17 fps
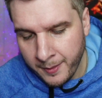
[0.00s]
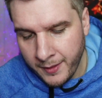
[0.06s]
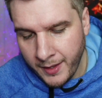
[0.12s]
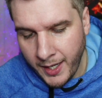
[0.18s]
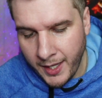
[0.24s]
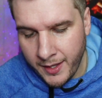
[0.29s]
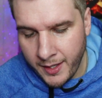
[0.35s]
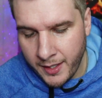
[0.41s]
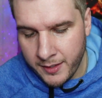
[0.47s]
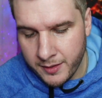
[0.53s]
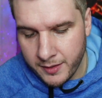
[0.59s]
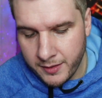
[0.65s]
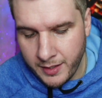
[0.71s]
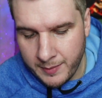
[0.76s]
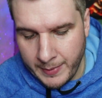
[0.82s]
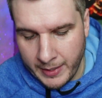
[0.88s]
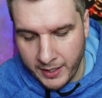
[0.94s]
And
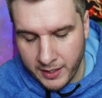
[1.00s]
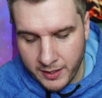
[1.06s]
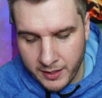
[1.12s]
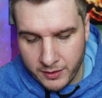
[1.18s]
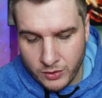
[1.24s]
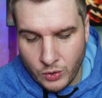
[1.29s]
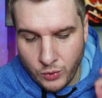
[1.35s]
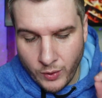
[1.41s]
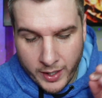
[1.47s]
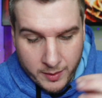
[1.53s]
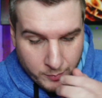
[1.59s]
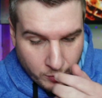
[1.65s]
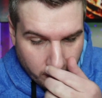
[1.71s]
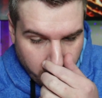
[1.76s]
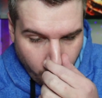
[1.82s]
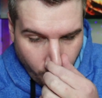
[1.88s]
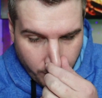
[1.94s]
they make an incredible
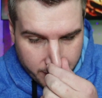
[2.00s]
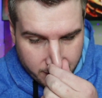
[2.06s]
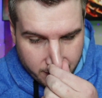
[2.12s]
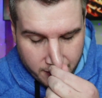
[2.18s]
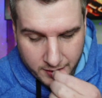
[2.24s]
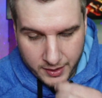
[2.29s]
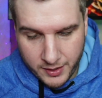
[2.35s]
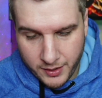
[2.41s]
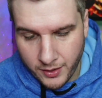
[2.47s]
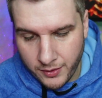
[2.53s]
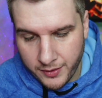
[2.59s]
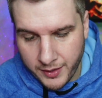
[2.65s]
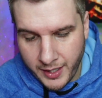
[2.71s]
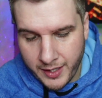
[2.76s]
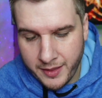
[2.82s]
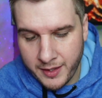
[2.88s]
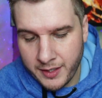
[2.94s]
point in here that
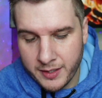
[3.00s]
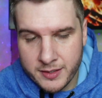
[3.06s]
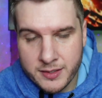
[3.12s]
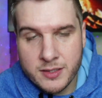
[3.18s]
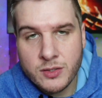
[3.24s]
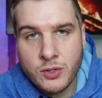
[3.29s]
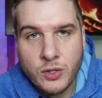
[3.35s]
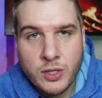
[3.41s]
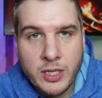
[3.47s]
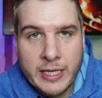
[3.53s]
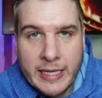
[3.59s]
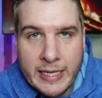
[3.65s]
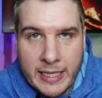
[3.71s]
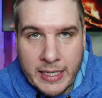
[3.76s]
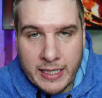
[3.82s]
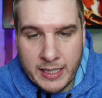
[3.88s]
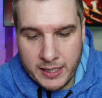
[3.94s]
I think is
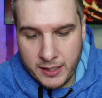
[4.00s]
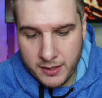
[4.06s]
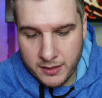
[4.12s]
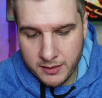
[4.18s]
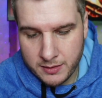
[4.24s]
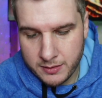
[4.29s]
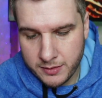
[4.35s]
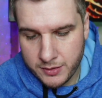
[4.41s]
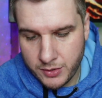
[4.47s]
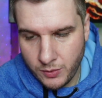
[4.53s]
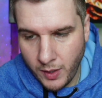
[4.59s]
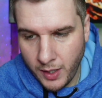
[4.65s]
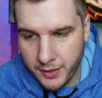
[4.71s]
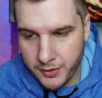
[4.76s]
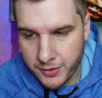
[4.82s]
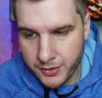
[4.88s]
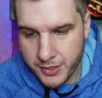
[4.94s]
key to
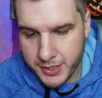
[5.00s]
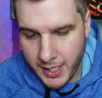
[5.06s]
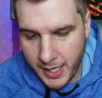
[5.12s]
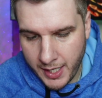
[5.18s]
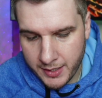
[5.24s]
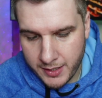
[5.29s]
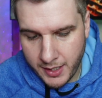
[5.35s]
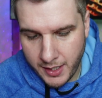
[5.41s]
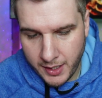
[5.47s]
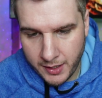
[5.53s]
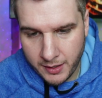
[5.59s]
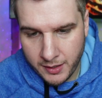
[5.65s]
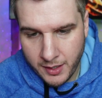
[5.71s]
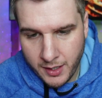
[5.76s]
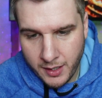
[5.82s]
understanding